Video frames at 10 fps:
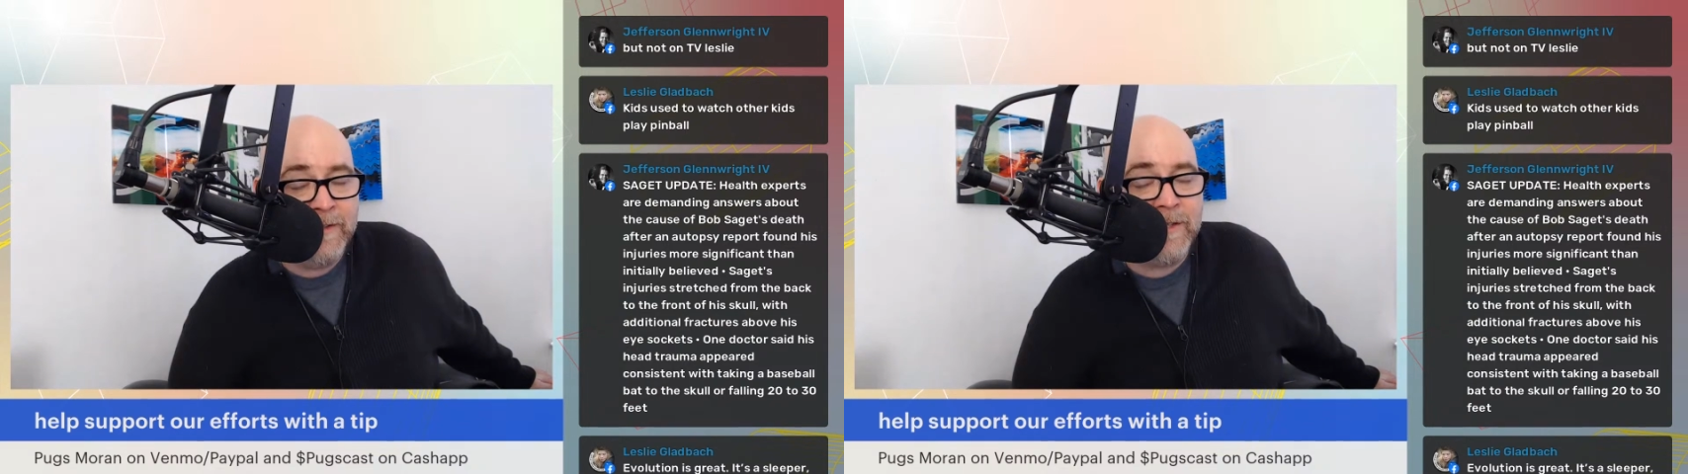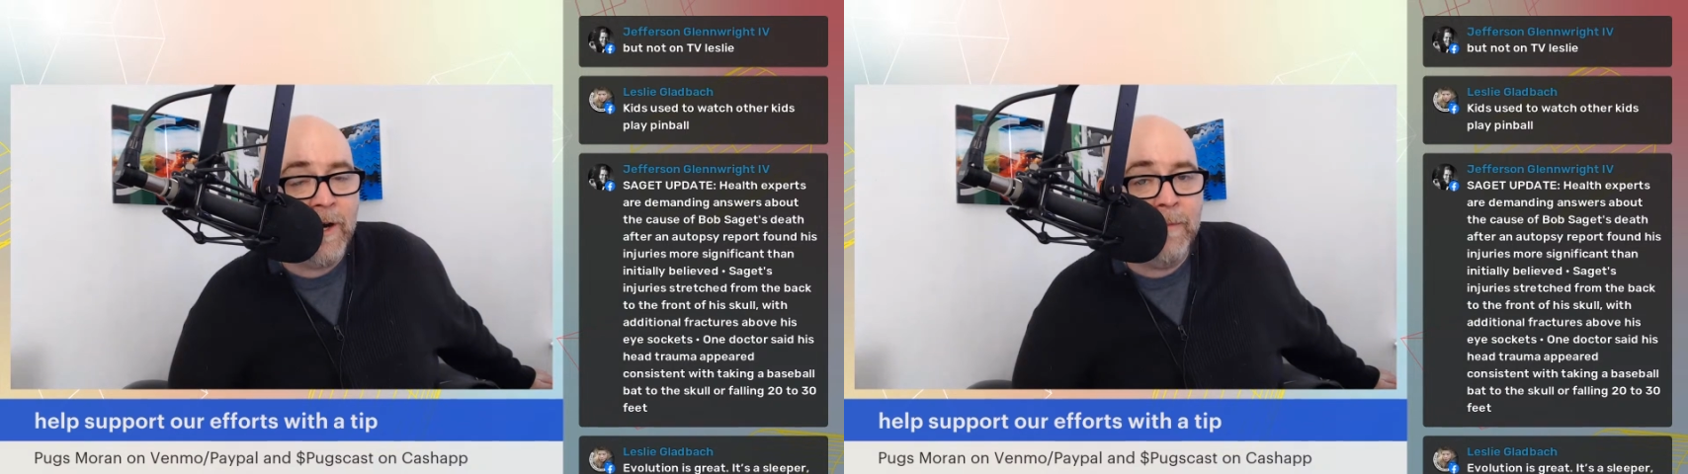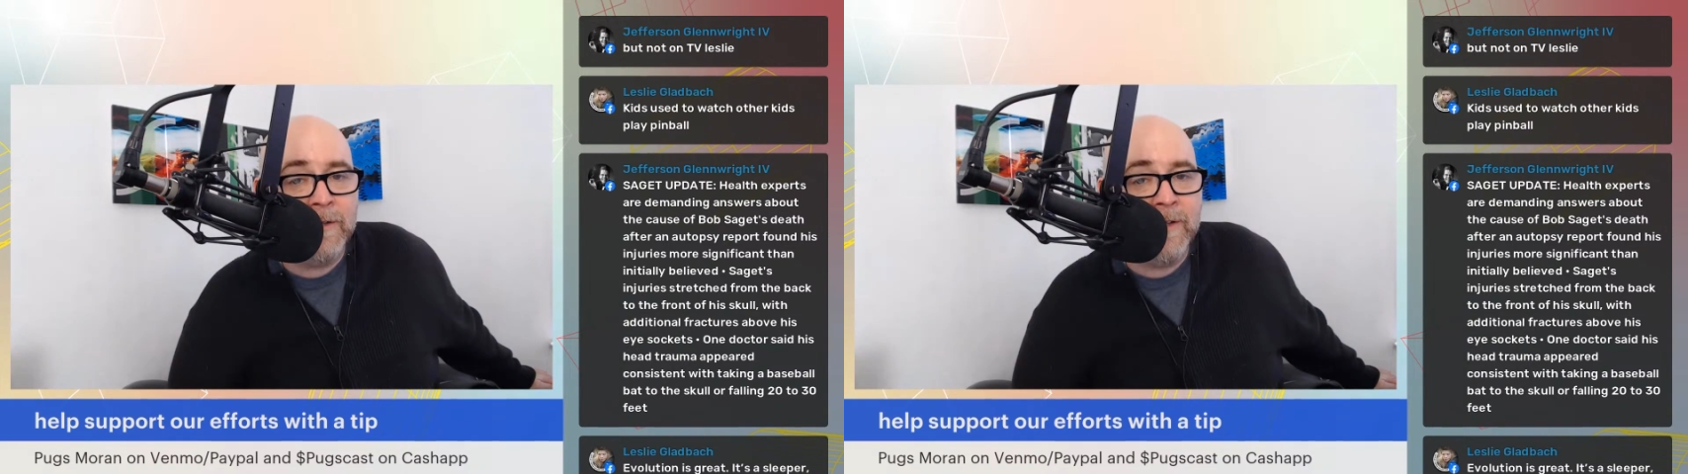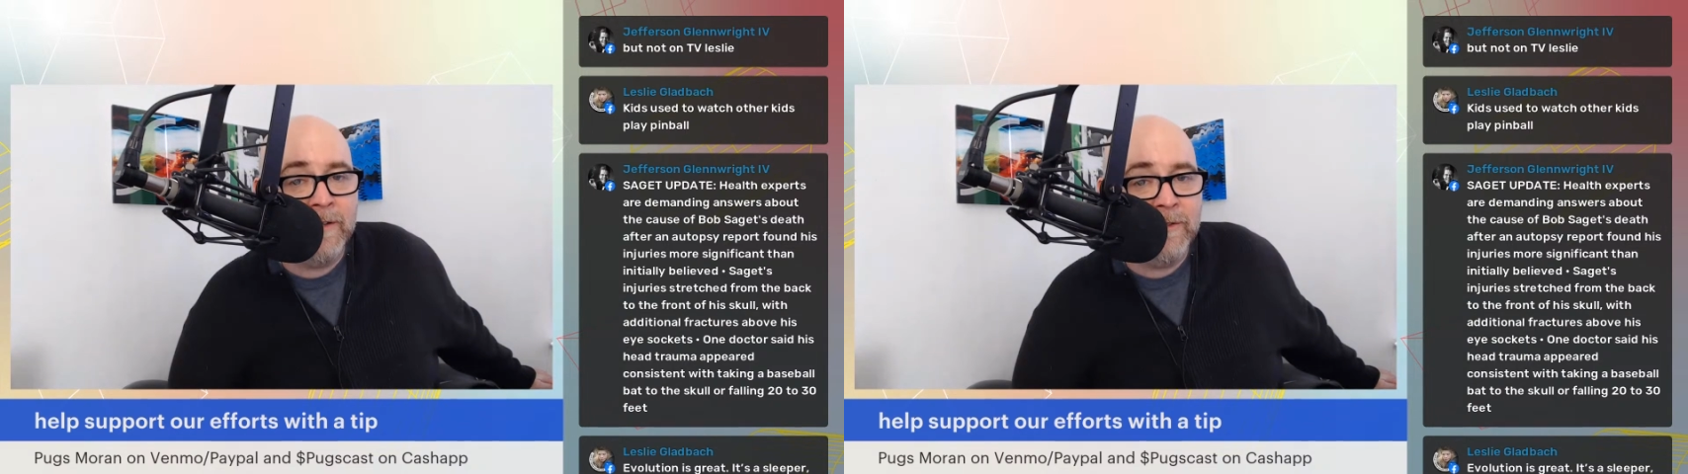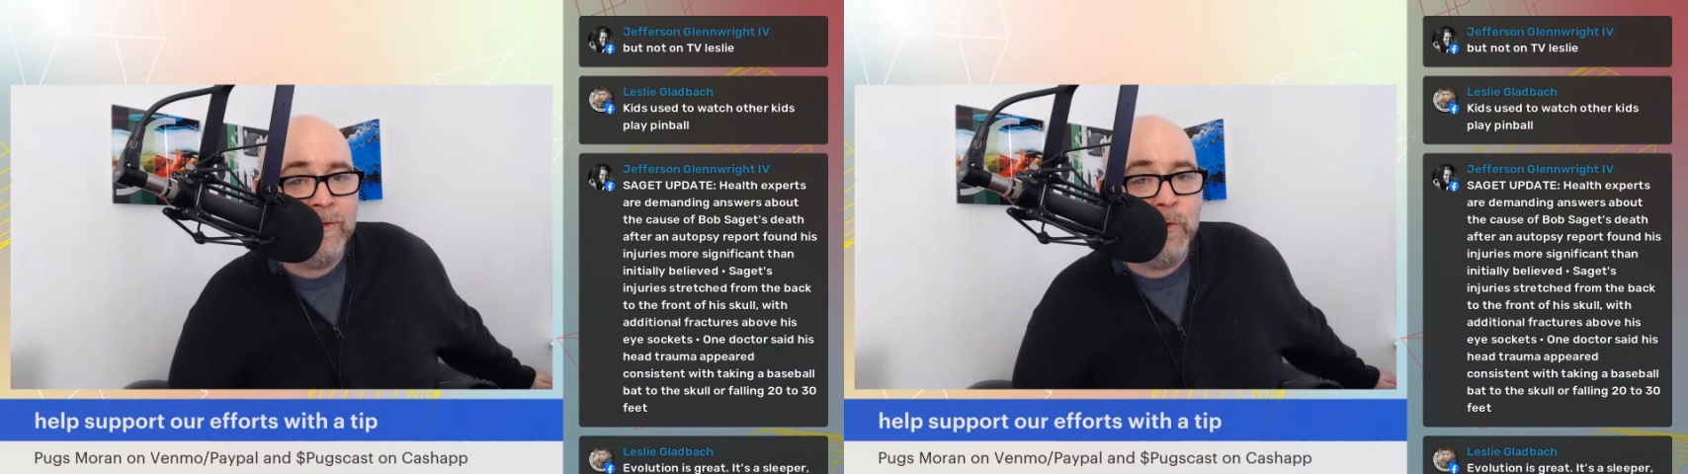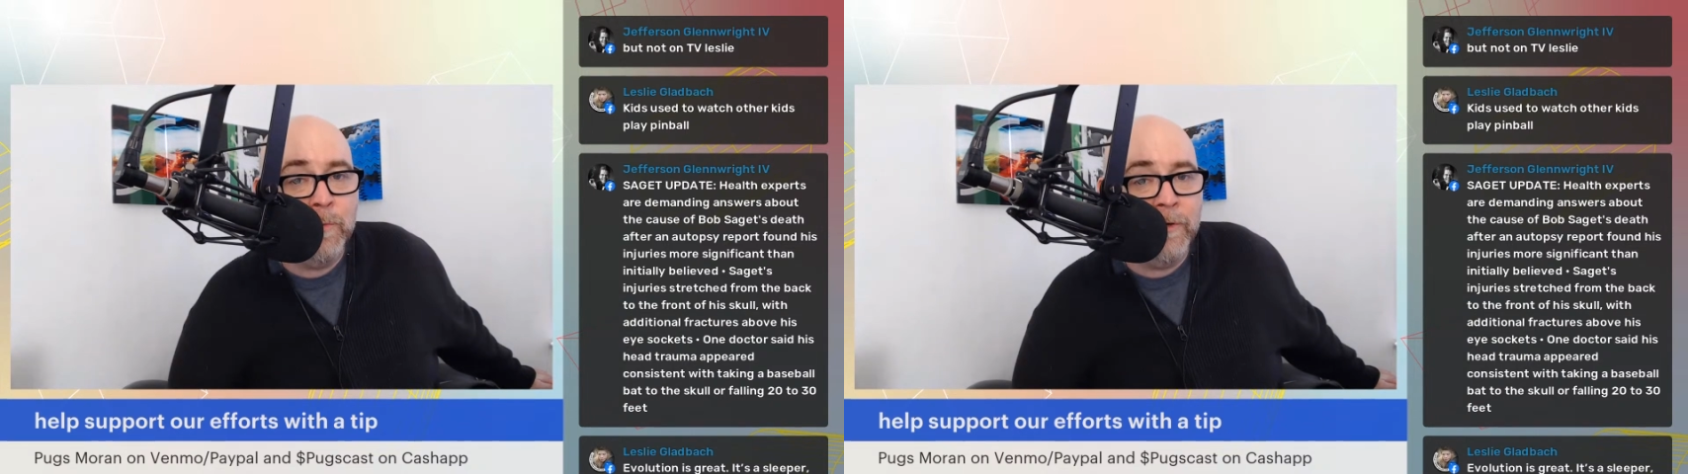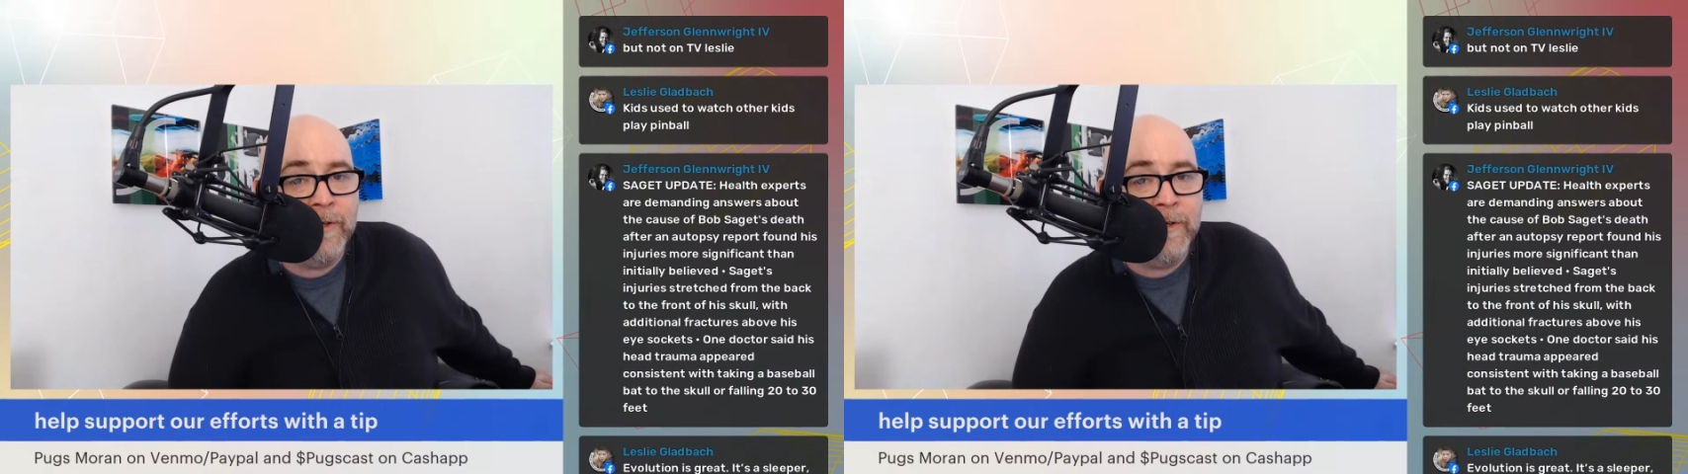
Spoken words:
and Starbucks has an Uber